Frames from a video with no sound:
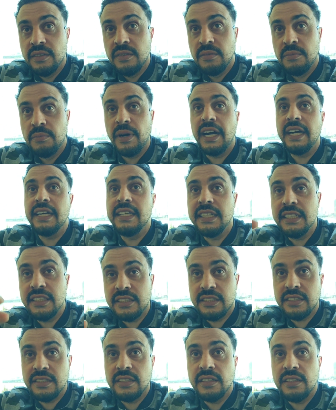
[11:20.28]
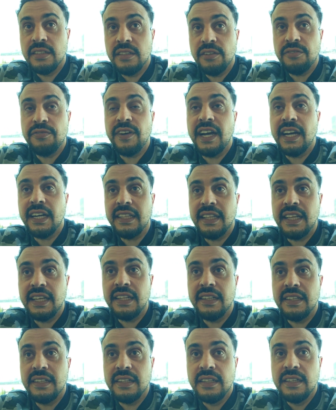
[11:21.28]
minus the fact that